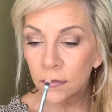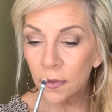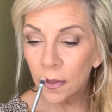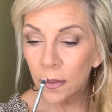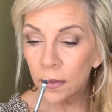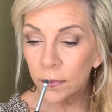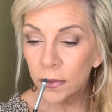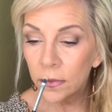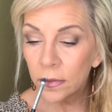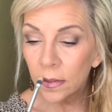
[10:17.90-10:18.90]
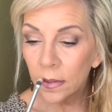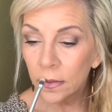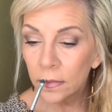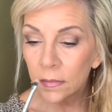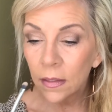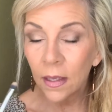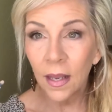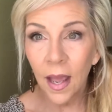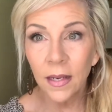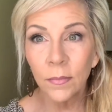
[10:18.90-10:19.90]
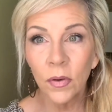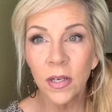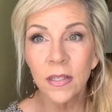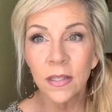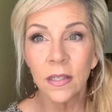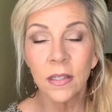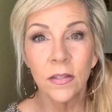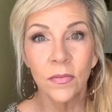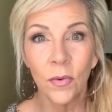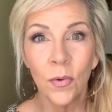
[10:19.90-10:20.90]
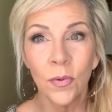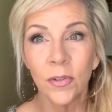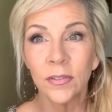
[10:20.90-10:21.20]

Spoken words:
And let me just say, light brings things forward.